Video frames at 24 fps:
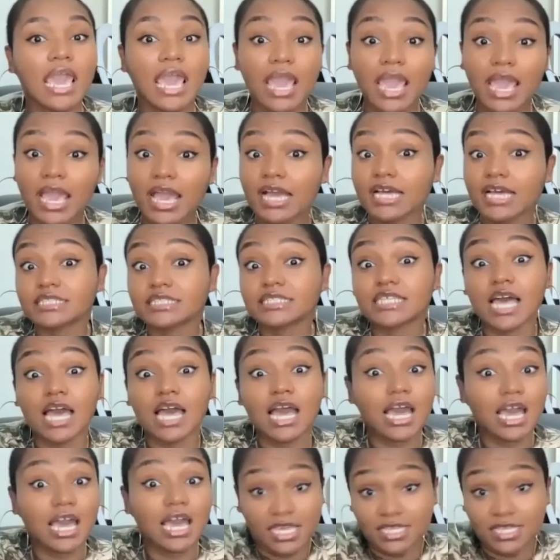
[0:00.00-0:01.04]
And
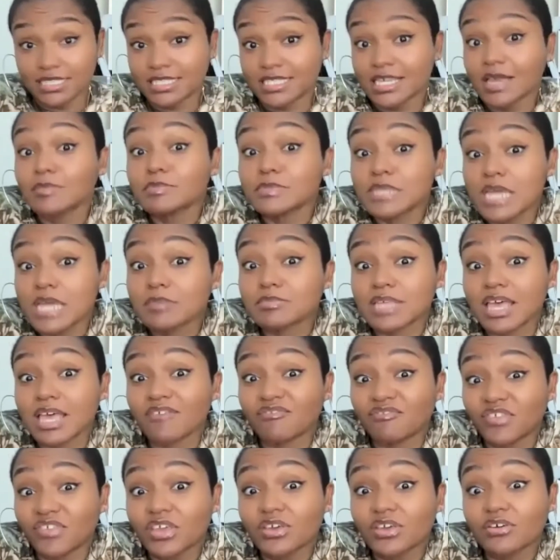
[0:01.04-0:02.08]
sometimes I
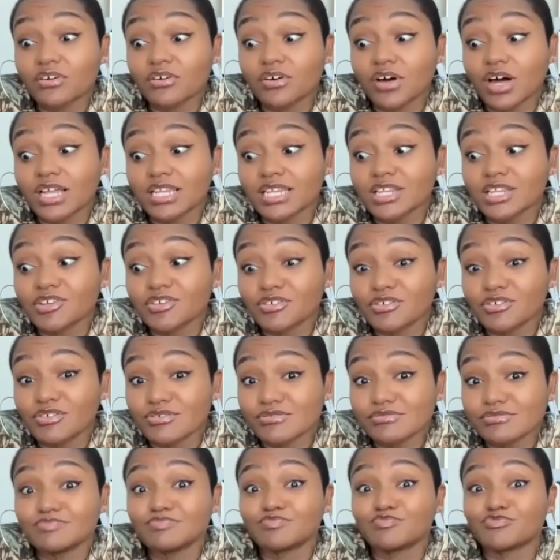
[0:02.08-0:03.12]
feel a
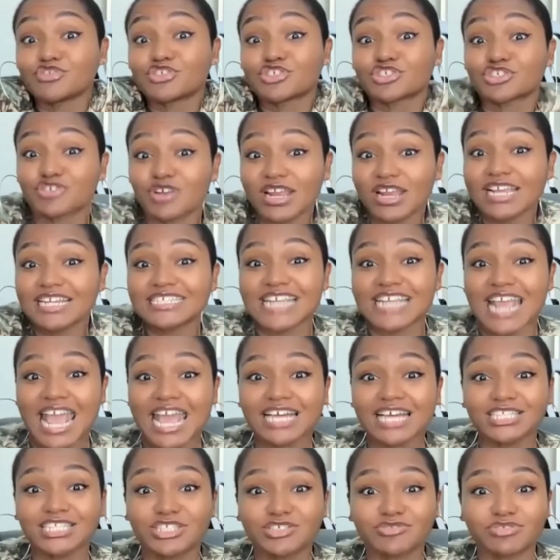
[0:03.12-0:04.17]
little strange
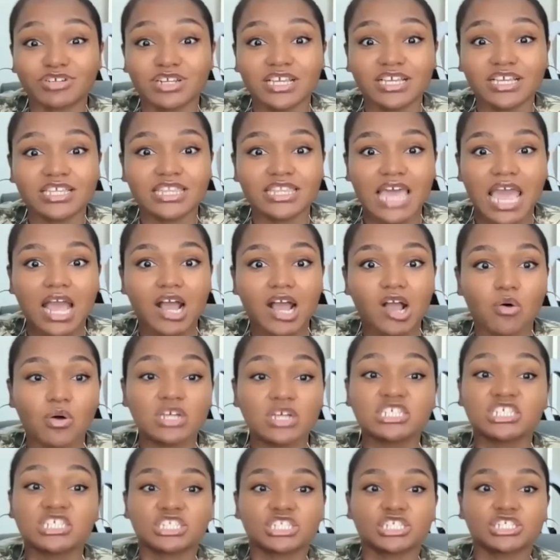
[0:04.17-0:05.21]
answering that
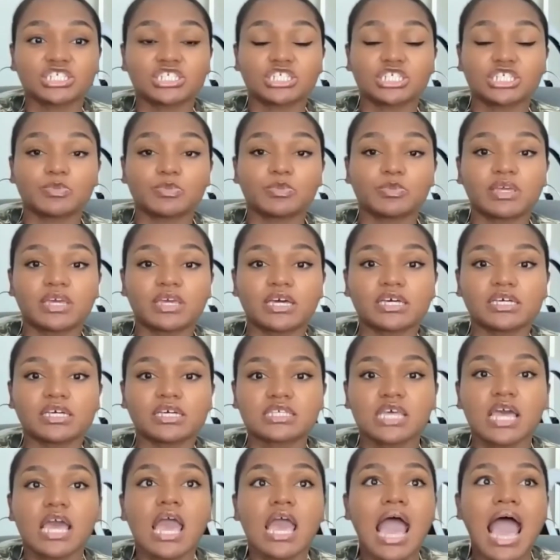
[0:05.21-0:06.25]
question just
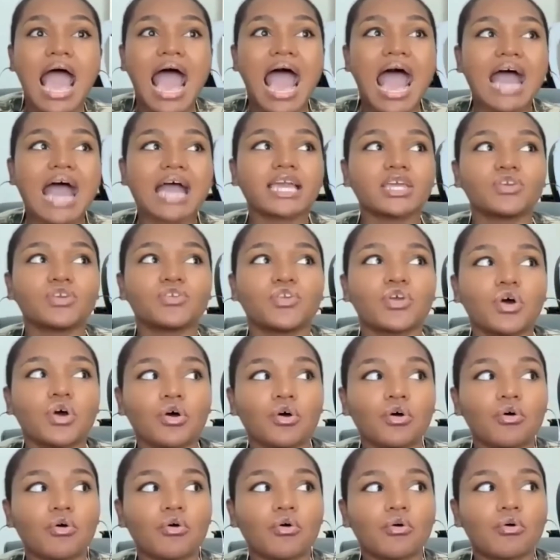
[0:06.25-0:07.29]
because I
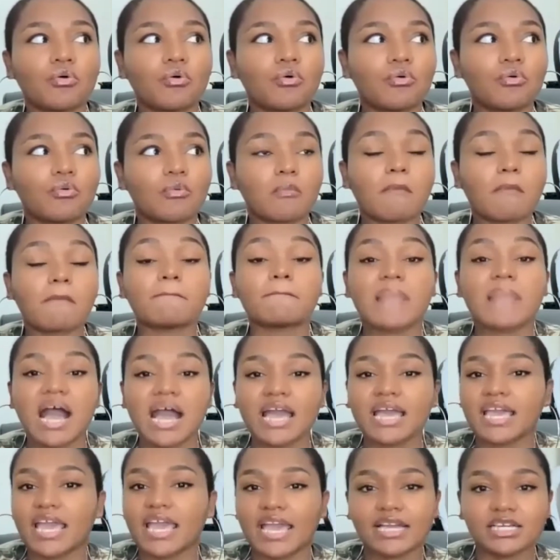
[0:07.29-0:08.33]
know
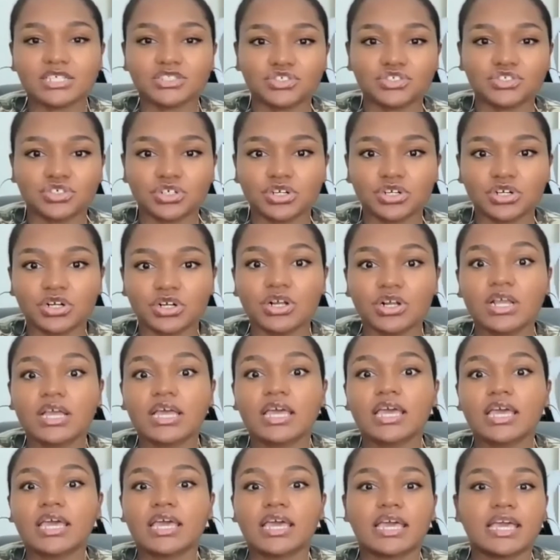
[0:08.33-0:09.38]
my answer
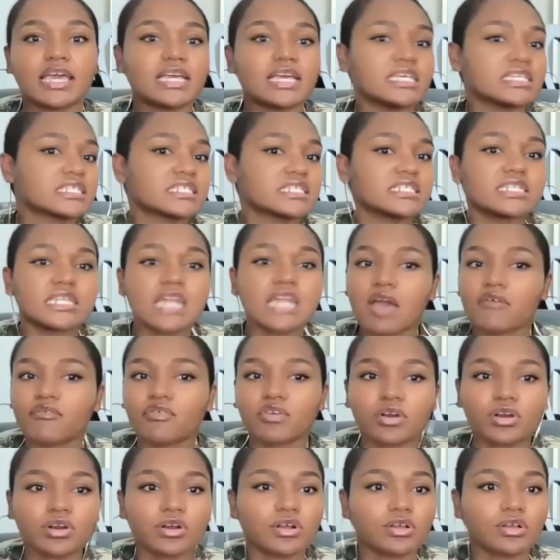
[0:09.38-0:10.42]
is
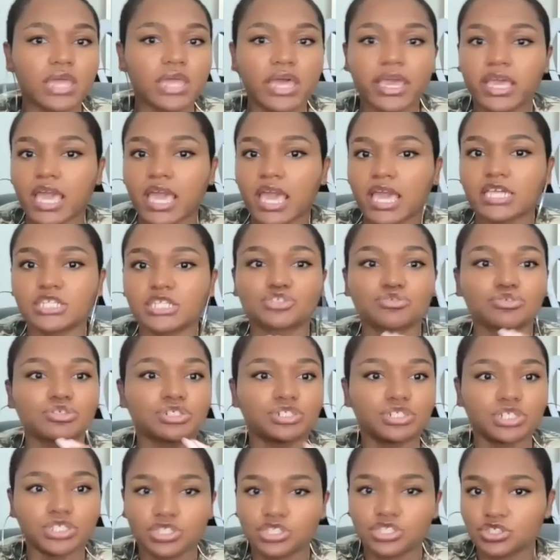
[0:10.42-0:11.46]
never like a
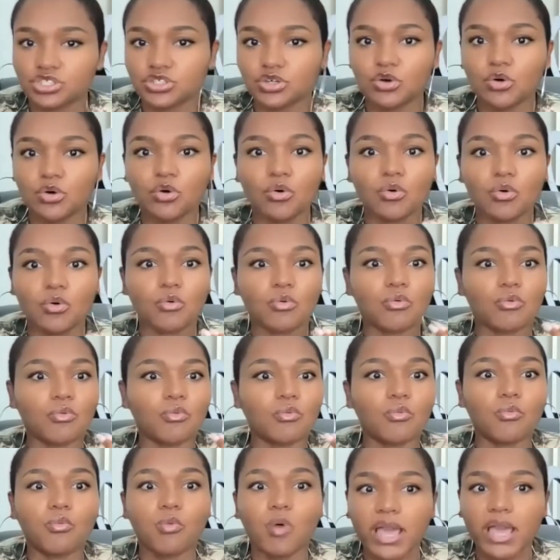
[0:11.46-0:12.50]
traditional
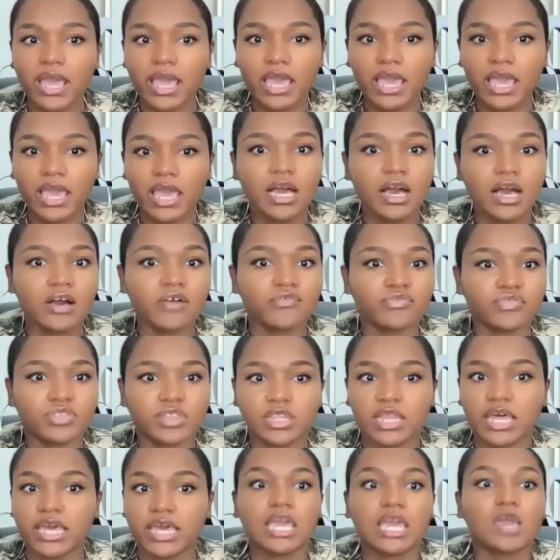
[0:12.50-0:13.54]
way of,
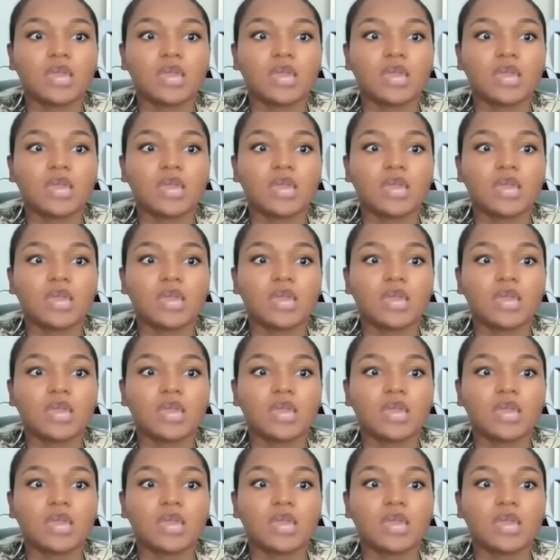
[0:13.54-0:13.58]
like,